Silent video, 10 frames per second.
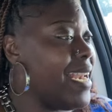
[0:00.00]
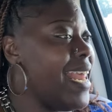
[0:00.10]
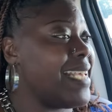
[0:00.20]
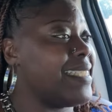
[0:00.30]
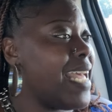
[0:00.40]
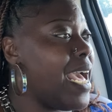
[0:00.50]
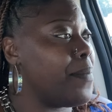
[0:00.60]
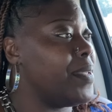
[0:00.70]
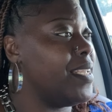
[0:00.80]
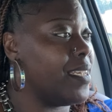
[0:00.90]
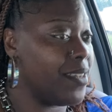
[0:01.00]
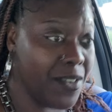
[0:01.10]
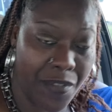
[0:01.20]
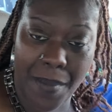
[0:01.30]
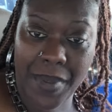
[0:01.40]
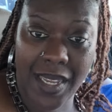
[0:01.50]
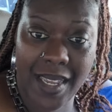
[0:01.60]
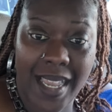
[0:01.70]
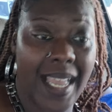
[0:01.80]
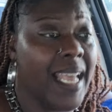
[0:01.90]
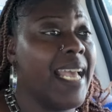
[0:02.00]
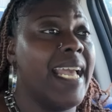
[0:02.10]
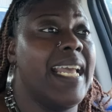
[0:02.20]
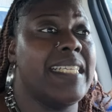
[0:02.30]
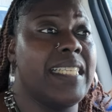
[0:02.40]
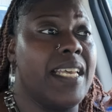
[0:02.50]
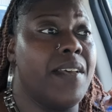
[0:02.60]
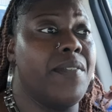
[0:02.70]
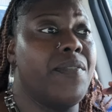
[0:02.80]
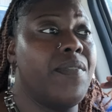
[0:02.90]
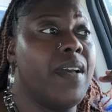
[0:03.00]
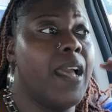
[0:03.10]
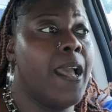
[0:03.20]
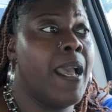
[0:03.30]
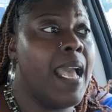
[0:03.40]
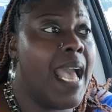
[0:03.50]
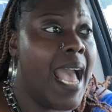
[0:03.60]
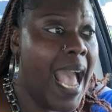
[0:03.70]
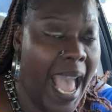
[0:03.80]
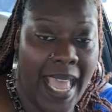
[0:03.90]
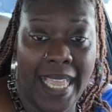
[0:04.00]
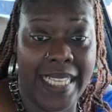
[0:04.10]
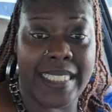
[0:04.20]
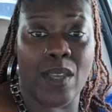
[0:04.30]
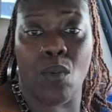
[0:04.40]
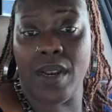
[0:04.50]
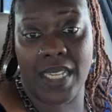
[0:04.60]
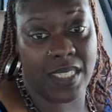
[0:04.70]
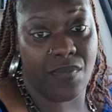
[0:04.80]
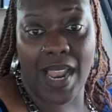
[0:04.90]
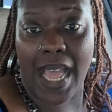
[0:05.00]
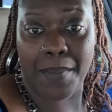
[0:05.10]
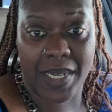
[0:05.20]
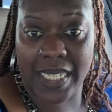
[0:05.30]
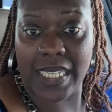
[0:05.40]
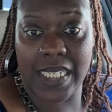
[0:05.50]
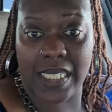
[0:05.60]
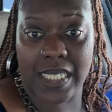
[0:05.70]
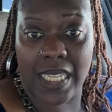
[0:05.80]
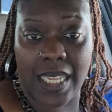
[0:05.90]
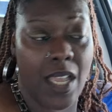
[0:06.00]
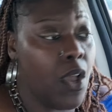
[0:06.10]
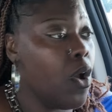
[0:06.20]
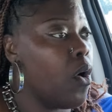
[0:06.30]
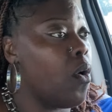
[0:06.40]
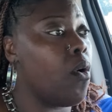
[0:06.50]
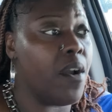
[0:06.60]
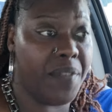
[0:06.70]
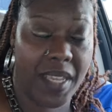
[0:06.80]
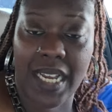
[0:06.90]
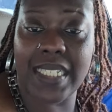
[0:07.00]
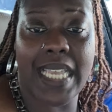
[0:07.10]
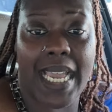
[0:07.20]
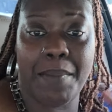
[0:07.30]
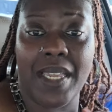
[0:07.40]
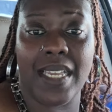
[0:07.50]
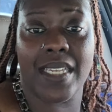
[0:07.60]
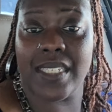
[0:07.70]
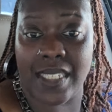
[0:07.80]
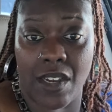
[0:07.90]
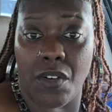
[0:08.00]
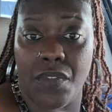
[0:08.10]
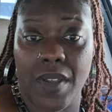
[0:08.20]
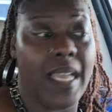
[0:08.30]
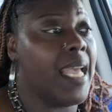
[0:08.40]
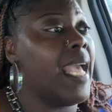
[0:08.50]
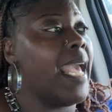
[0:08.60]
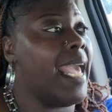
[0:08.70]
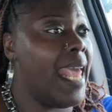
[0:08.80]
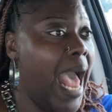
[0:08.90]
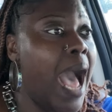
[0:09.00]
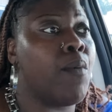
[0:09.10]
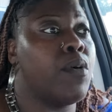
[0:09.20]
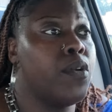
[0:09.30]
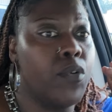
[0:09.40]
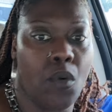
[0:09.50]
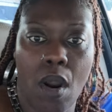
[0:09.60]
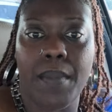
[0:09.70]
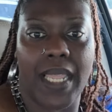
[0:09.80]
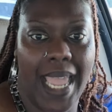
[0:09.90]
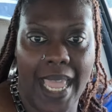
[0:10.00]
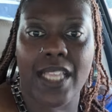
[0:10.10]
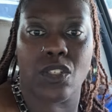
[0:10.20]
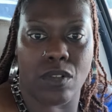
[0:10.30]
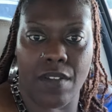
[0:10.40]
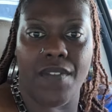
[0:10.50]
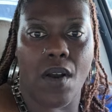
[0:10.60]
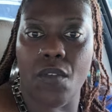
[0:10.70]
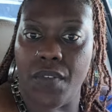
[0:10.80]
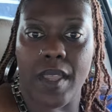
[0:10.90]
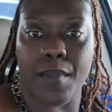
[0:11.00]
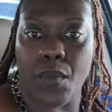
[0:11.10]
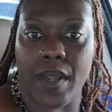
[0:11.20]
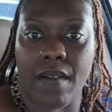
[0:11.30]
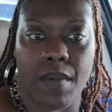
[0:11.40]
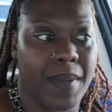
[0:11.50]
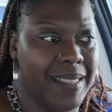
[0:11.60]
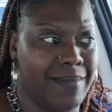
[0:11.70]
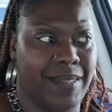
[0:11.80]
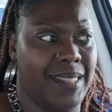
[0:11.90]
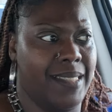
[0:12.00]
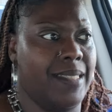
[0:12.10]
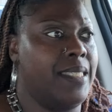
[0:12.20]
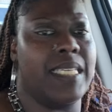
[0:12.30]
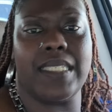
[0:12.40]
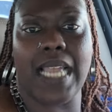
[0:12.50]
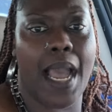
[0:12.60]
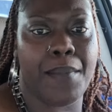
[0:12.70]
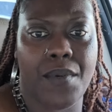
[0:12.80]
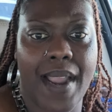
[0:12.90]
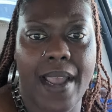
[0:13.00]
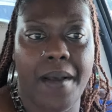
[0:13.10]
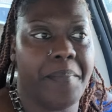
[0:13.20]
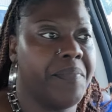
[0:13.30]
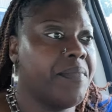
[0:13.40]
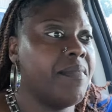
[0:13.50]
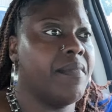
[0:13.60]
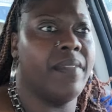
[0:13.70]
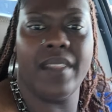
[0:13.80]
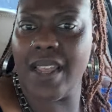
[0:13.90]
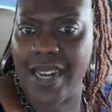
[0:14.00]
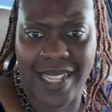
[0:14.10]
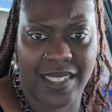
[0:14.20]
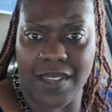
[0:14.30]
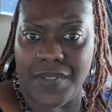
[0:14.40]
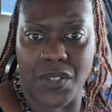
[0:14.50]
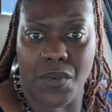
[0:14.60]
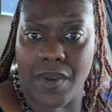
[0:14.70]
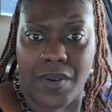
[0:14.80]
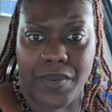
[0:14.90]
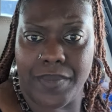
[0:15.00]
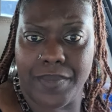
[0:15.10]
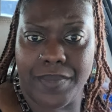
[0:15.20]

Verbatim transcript: the next time he'll hear from me is if he sent one of his flying monkeys or if he contact me himself. And I would normally answer the phone for him or whatever. But this time around, none of that stuff is going on.